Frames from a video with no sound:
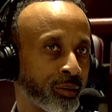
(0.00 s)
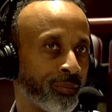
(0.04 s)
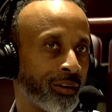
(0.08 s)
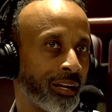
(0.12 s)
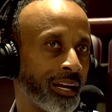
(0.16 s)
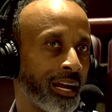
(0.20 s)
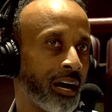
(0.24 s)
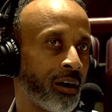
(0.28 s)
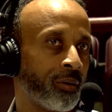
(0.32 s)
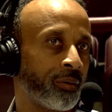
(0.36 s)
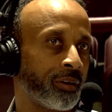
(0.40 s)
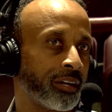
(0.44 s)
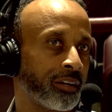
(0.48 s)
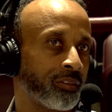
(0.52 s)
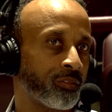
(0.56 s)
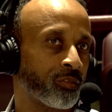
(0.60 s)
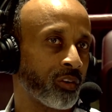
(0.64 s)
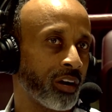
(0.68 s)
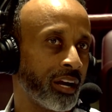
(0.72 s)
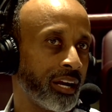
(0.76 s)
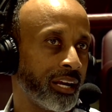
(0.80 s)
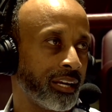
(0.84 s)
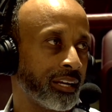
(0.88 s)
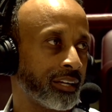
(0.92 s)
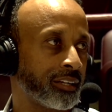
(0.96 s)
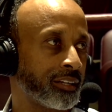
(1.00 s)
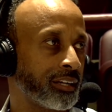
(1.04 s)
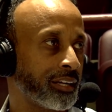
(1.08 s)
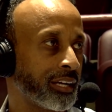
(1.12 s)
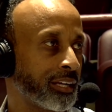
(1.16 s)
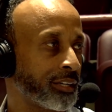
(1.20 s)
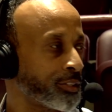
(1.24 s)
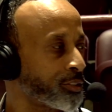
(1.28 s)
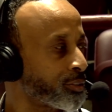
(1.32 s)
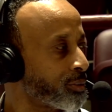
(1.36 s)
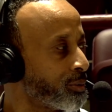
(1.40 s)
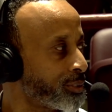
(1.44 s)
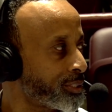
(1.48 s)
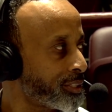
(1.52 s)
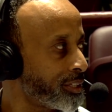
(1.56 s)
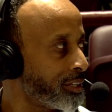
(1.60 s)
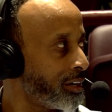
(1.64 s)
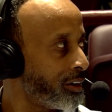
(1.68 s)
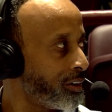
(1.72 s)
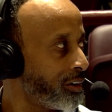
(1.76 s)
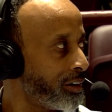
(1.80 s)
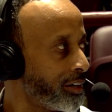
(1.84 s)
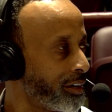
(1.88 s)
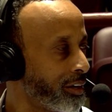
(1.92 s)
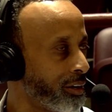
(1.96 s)
I'm allowing Reagan to get us through
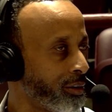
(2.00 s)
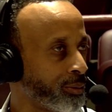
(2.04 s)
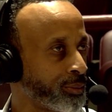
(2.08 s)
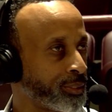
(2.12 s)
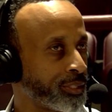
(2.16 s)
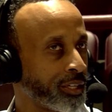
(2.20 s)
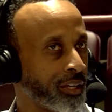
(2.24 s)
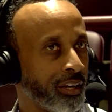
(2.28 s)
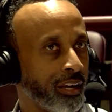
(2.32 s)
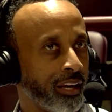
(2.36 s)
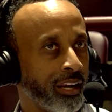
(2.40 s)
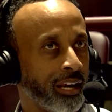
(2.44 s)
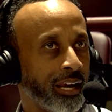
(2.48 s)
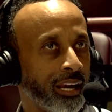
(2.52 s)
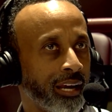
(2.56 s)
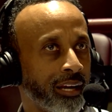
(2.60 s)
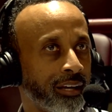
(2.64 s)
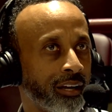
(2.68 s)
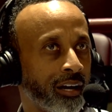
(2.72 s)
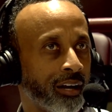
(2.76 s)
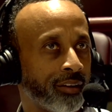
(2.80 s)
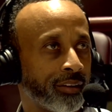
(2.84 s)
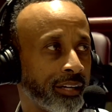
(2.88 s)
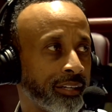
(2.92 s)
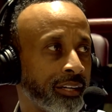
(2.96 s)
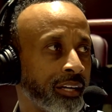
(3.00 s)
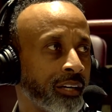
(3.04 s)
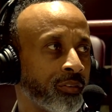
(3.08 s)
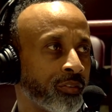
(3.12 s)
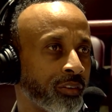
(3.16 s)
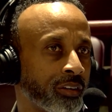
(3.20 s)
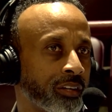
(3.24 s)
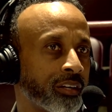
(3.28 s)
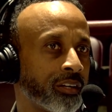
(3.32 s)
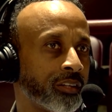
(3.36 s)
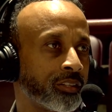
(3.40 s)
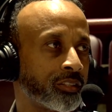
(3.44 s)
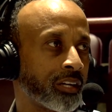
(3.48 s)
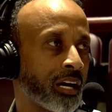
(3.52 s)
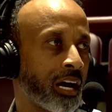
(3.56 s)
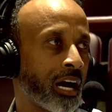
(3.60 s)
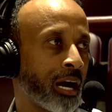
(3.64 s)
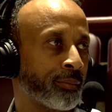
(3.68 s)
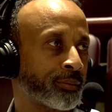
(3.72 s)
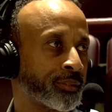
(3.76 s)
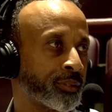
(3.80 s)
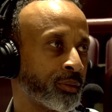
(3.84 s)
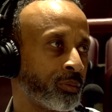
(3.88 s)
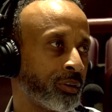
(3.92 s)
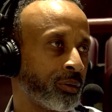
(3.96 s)
scenarios, and they did a really good
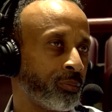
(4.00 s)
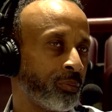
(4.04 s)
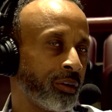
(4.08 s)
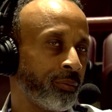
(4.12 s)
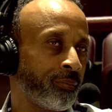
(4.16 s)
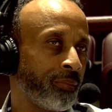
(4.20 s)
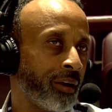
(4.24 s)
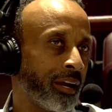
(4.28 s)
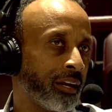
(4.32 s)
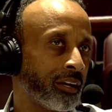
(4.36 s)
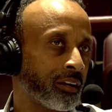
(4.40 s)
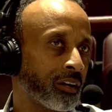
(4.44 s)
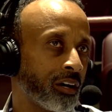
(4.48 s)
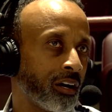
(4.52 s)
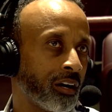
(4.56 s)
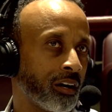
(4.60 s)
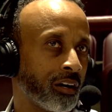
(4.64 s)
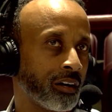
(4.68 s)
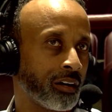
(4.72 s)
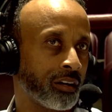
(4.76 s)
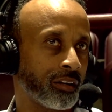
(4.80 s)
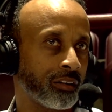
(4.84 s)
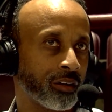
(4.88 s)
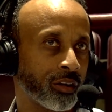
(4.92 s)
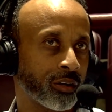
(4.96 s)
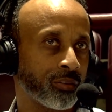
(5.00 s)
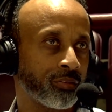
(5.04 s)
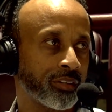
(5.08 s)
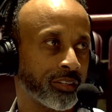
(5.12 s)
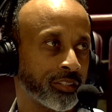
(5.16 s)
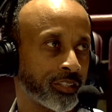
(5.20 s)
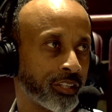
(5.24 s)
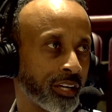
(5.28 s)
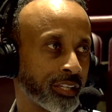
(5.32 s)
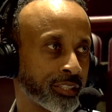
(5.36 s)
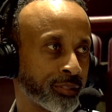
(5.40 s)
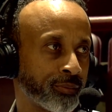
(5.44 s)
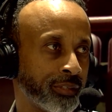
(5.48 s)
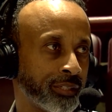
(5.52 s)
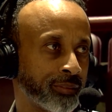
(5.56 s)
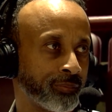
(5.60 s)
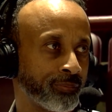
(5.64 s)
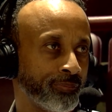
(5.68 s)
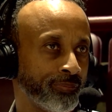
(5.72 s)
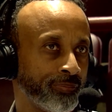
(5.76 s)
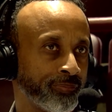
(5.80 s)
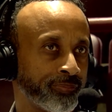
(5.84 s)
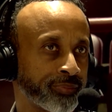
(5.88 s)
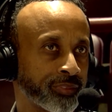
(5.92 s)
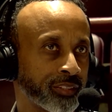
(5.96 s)
job. So we made a little bit of adjustment
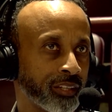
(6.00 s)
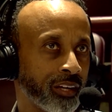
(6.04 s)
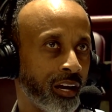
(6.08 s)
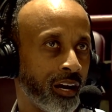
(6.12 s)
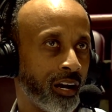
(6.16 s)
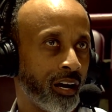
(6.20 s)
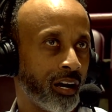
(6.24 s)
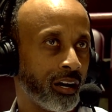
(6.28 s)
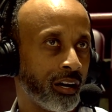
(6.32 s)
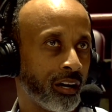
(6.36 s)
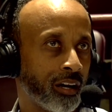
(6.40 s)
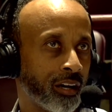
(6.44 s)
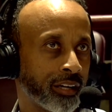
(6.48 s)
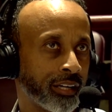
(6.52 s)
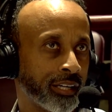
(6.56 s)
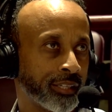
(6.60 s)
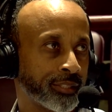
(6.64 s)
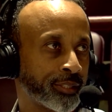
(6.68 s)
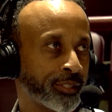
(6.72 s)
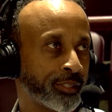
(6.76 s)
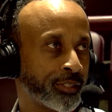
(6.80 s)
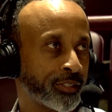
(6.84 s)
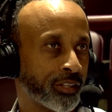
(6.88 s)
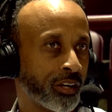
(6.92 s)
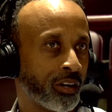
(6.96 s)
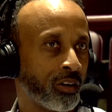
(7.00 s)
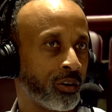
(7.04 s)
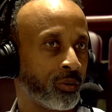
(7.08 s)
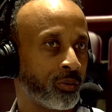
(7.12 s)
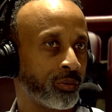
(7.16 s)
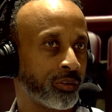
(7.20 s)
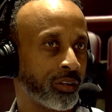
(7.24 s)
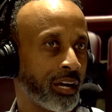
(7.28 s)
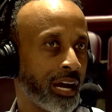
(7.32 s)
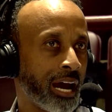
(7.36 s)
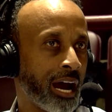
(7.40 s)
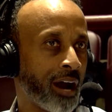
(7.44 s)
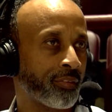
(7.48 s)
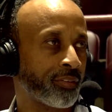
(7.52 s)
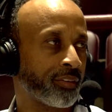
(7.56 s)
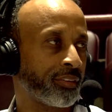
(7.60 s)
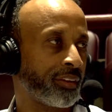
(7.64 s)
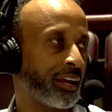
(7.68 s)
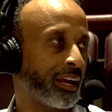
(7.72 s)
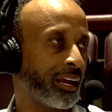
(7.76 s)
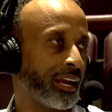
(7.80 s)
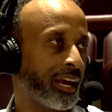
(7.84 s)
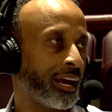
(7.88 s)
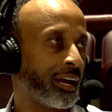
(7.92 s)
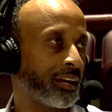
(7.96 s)
against the zone after
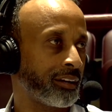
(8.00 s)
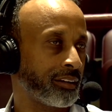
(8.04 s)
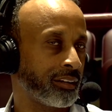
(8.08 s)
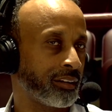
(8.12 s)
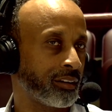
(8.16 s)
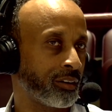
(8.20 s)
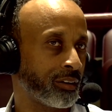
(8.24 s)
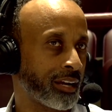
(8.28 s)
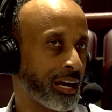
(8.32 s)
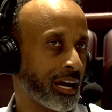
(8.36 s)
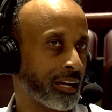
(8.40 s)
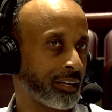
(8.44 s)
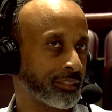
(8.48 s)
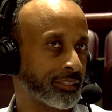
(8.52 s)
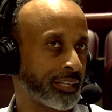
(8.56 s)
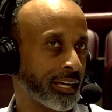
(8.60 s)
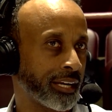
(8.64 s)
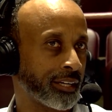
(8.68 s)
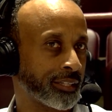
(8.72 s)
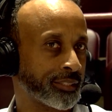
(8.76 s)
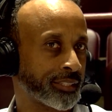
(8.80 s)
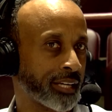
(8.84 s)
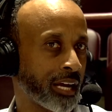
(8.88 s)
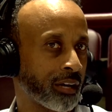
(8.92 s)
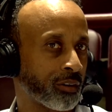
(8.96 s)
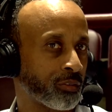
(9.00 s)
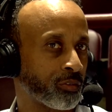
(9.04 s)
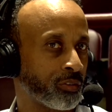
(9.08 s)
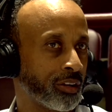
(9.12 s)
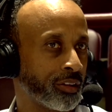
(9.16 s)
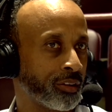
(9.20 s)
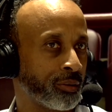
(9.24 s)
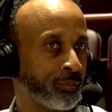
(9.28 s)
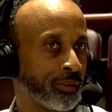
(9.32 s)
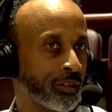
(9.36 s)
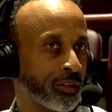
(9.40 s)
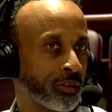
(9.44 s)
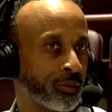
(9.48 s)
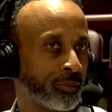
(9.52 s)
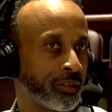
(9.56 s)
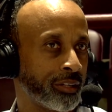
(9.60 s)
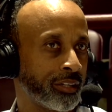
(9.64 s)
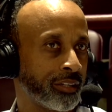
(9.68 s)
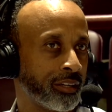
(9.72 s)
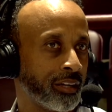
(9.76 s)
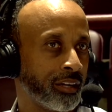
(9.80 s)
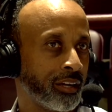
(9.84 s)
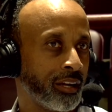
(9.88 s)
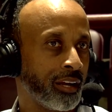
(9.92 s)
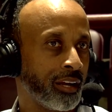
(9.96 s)
they had, you know, kind of taken us out of rhythm a little bit.